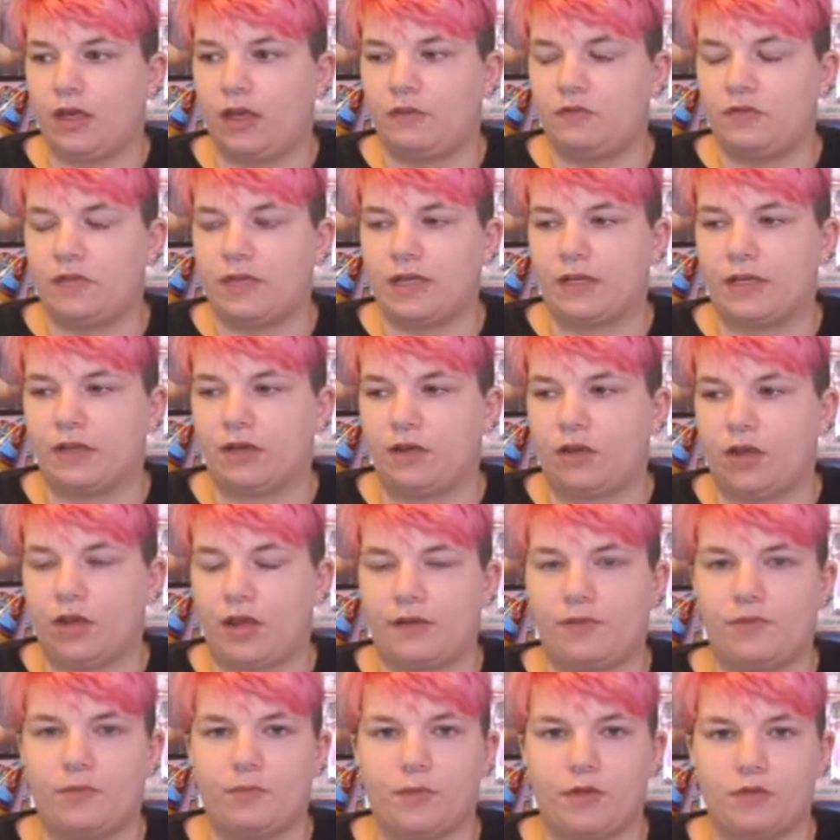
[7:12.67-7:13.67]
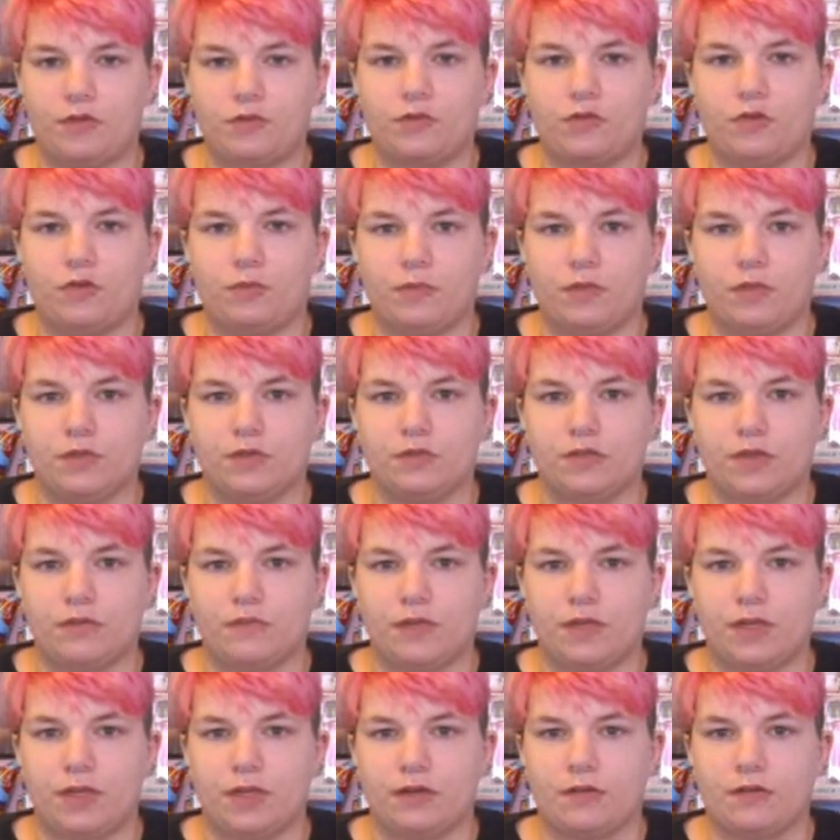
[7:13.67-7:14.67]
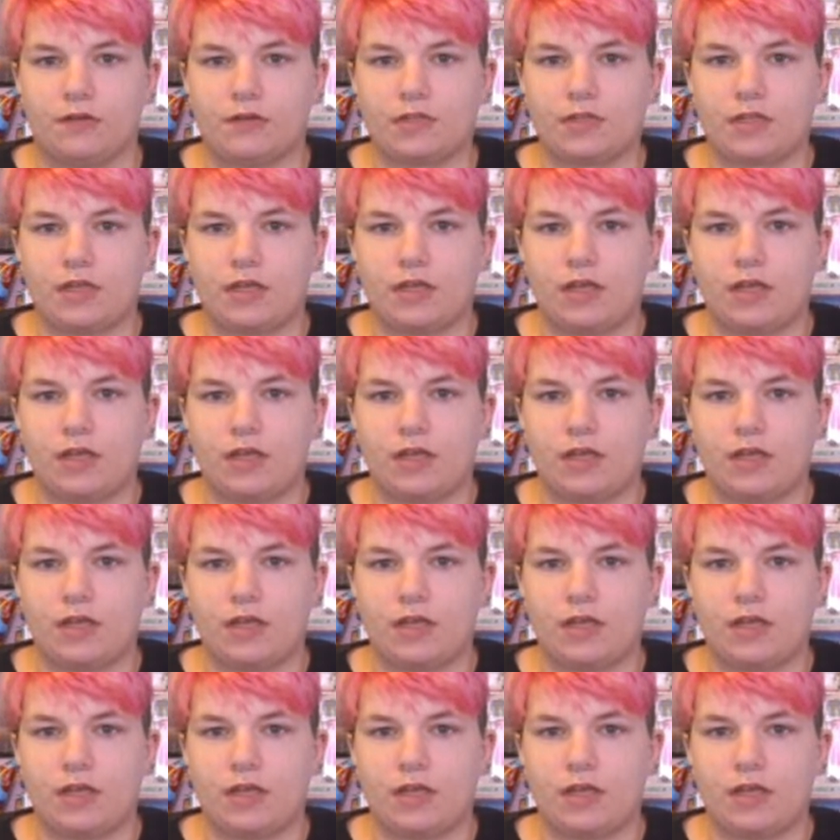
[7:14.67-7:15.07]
I've taken a lot of emotional abuse over the years.